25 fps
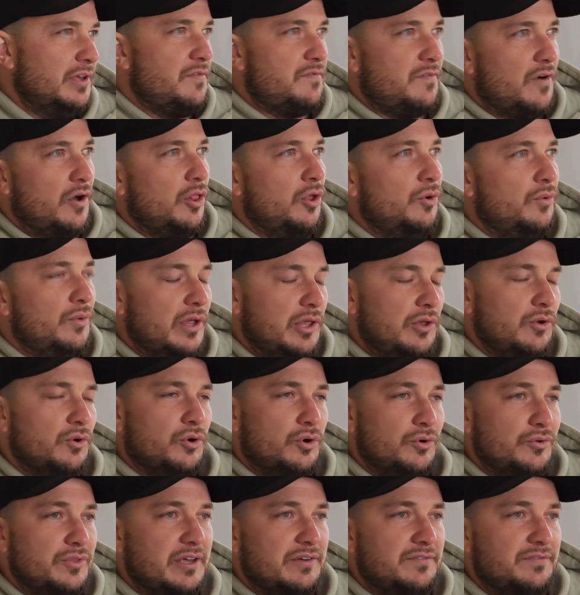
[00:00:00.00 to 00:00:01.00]
following you,
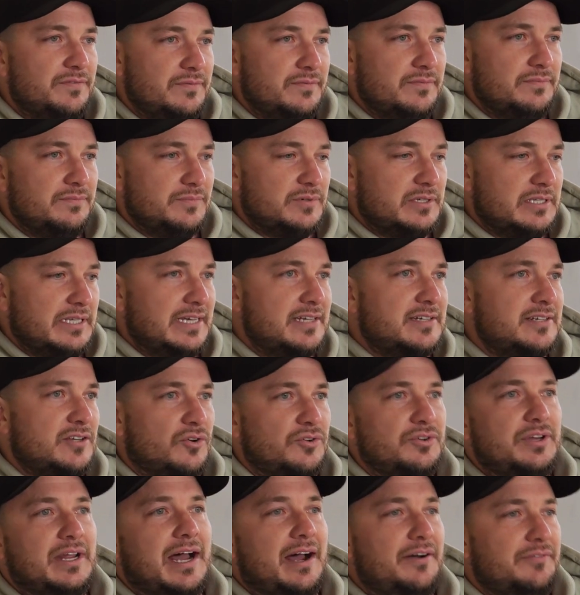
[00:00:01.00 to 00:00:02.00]
or they've clicked
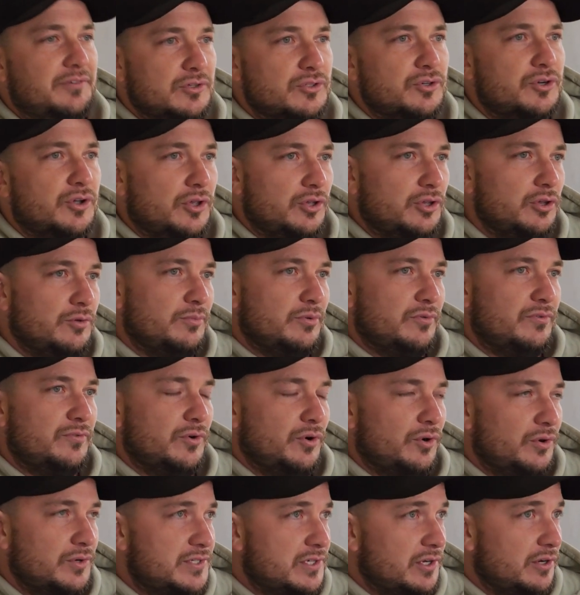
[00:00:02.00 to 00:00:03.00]
on to have a look at you
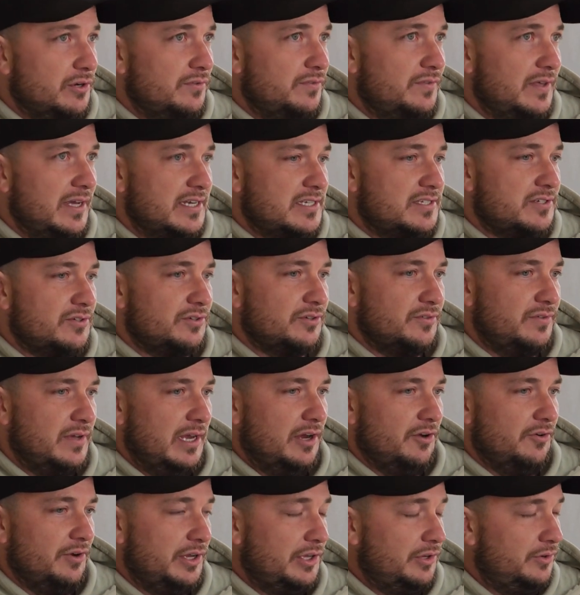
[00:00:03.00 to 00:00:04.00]
before. So if they're sort of
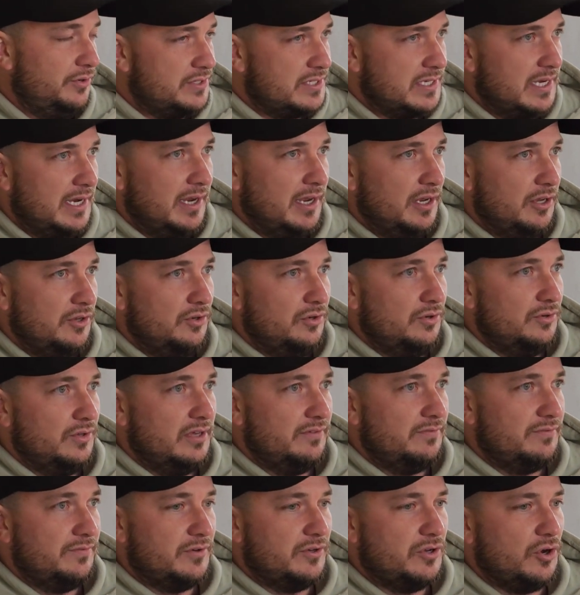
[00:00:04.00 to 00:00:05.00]
hearing you, seeing you,
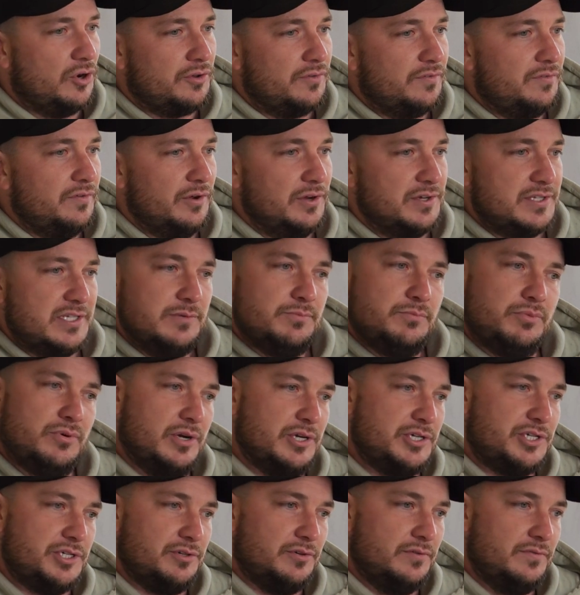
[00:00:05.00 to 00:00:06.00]
they've got a first
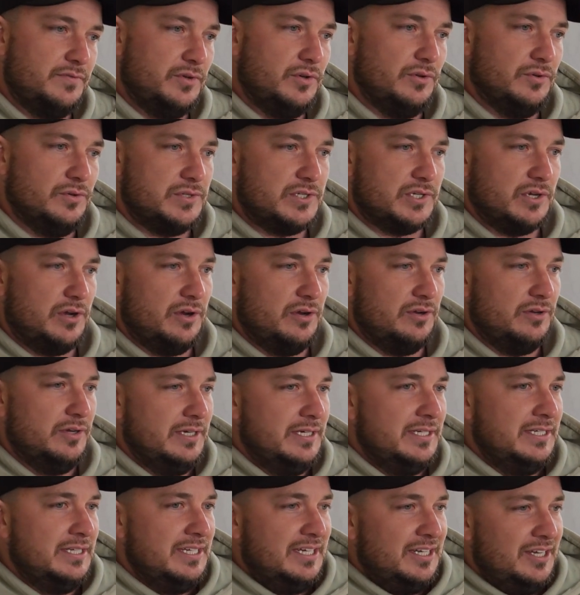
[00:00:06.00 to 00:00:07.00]
impression of you. So
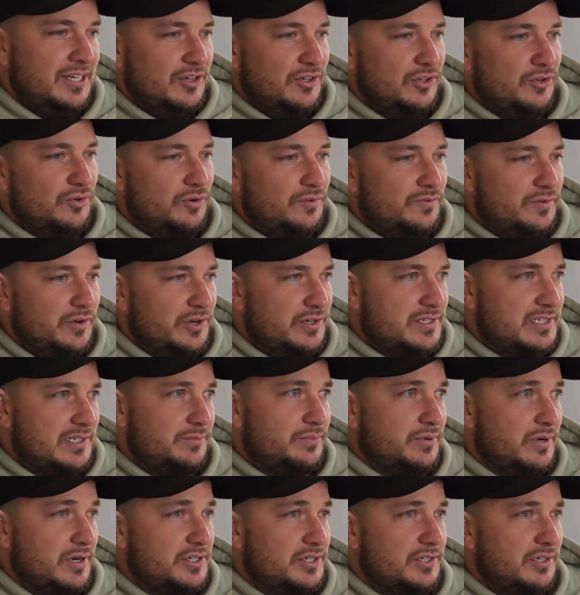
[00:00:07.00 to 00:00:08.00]
your first
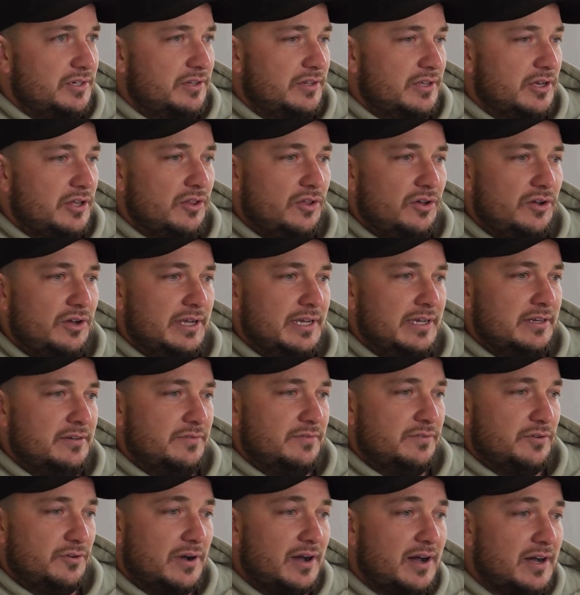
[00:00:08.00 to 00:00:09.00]
impression of the client
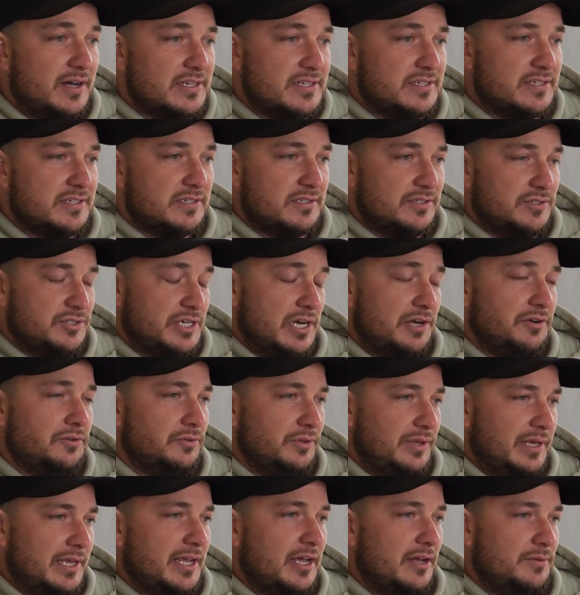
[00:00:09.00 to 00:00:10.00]
for us
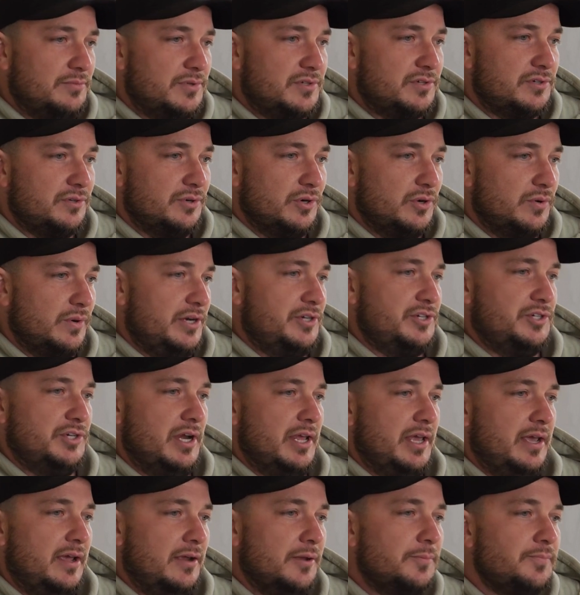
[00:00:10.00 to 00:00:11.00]
generally comes through a
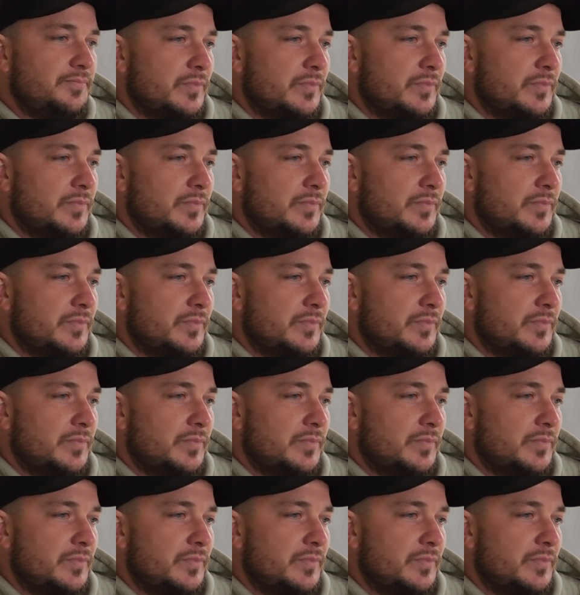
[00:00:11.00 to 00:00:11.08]
questionnaire.